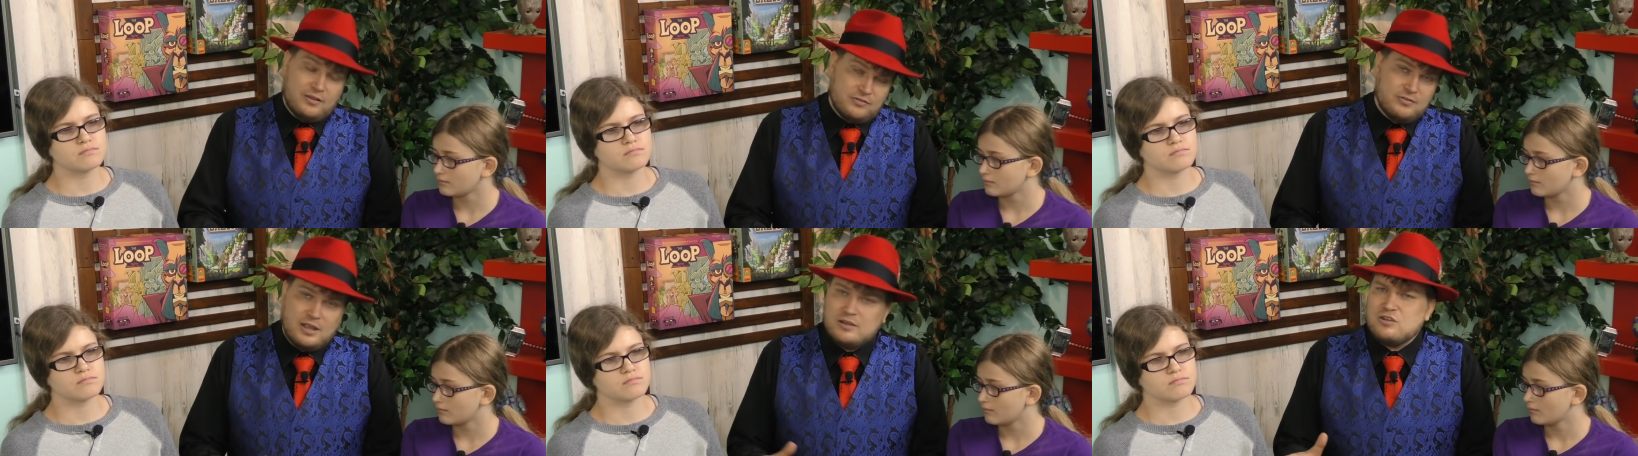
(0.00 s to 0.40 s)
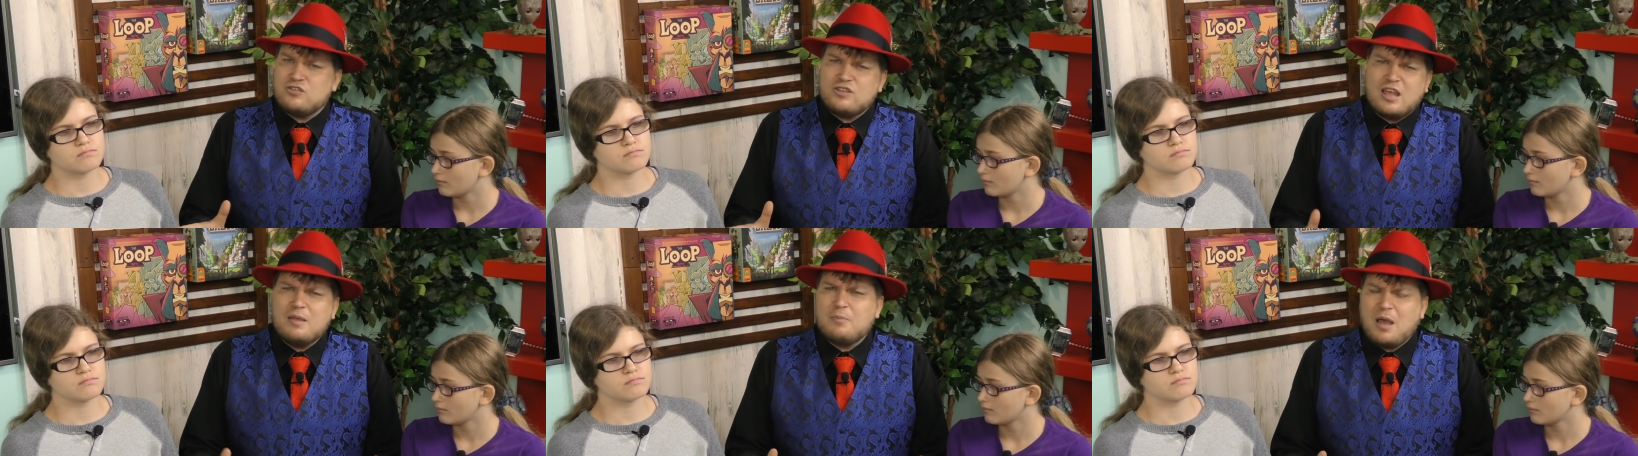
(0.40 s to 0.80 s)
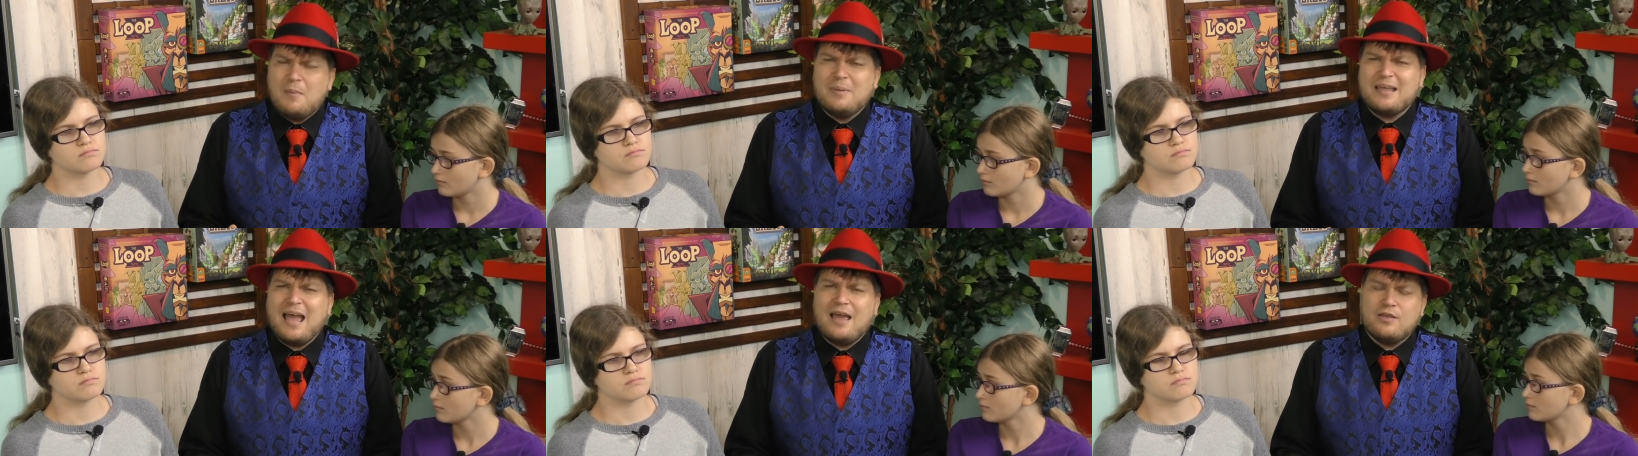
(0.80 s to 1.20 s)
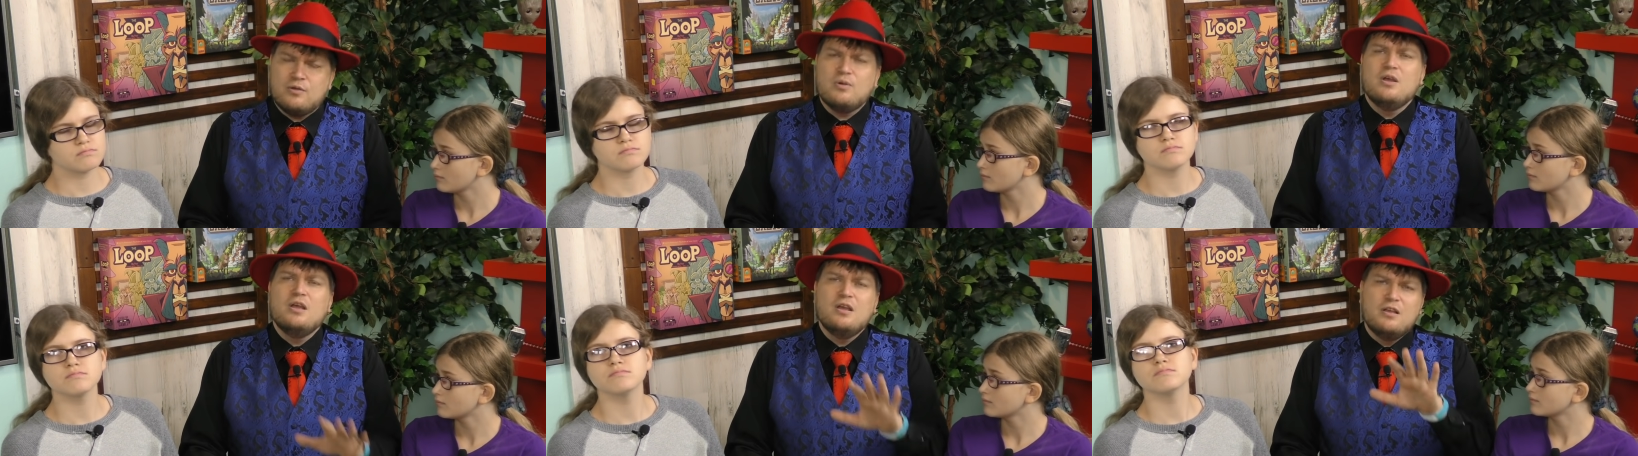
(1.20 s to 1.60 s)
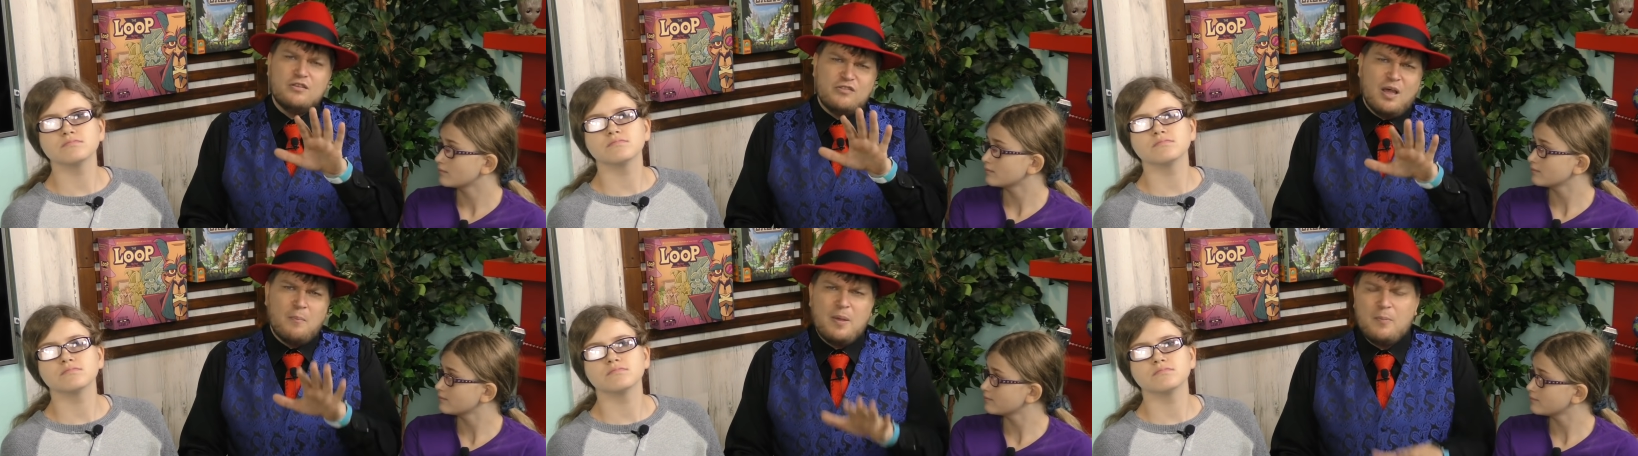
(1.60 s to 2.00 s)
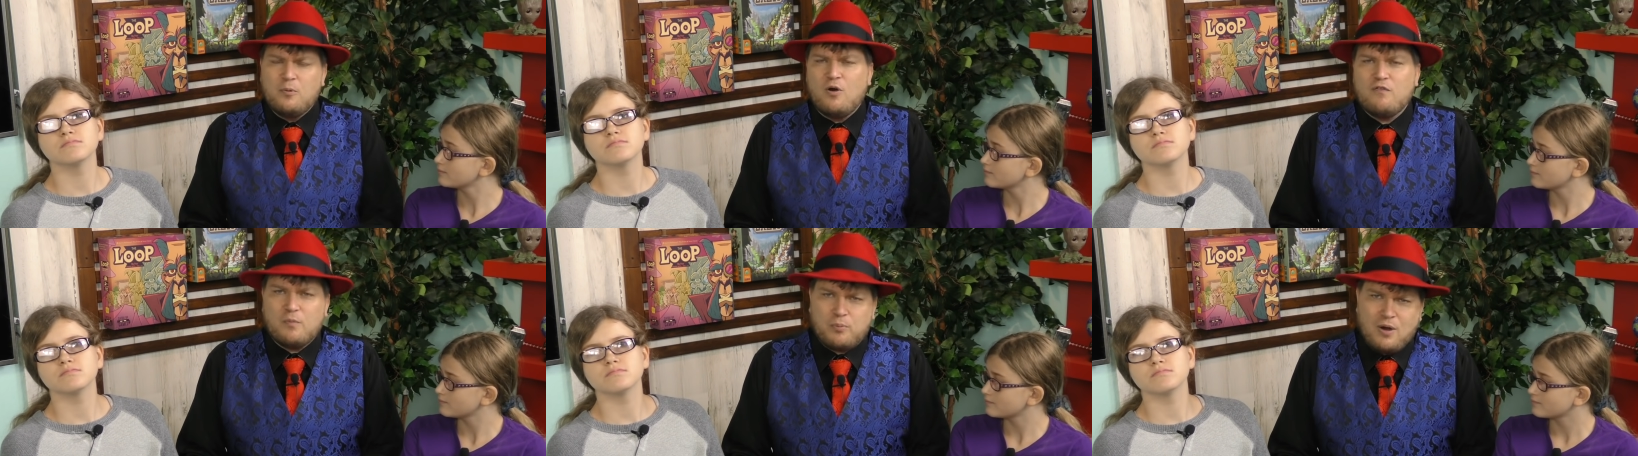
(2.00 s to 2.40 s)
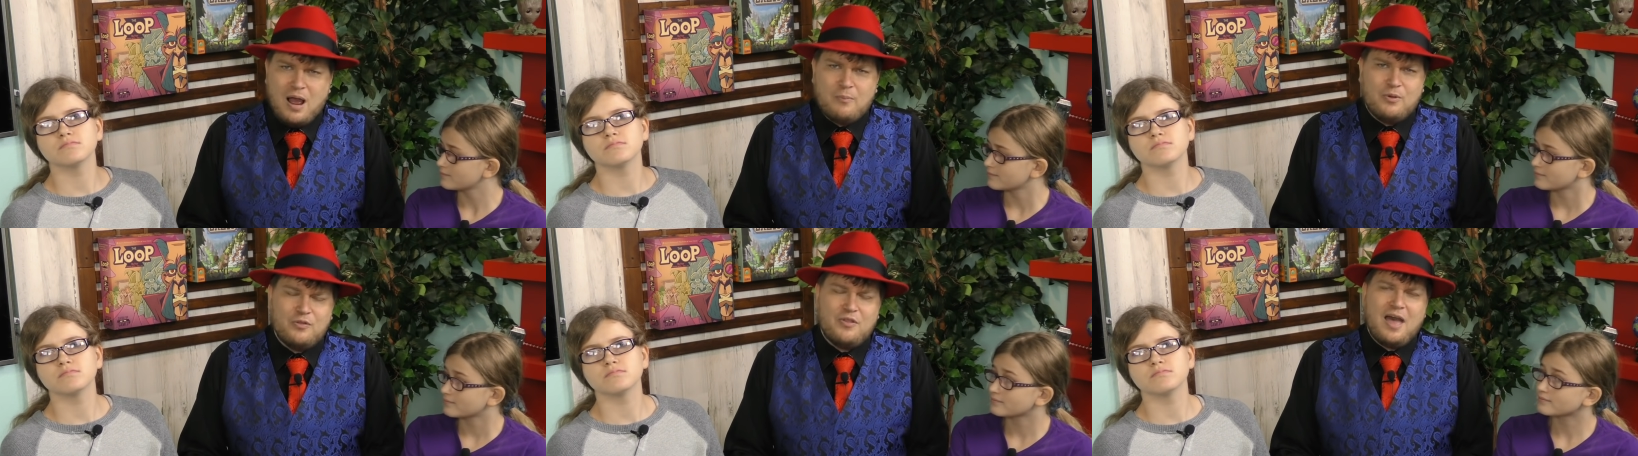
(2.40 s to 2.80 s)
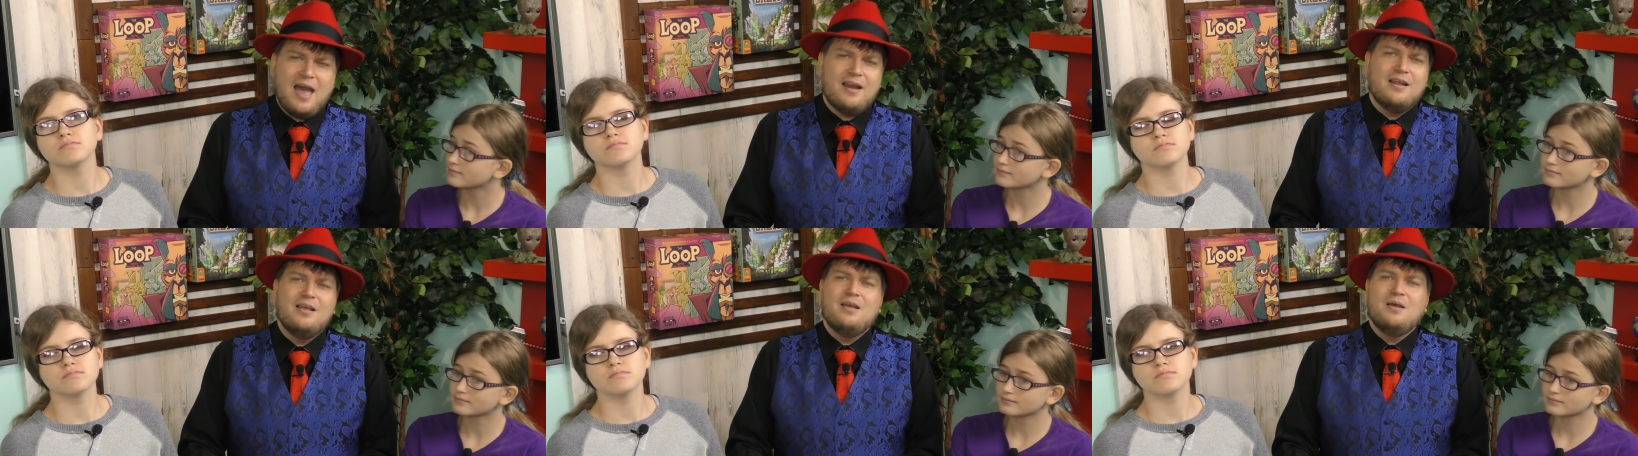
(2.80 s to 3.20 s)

Speaker 1: They just keep coming at you. Some people have a problem with that,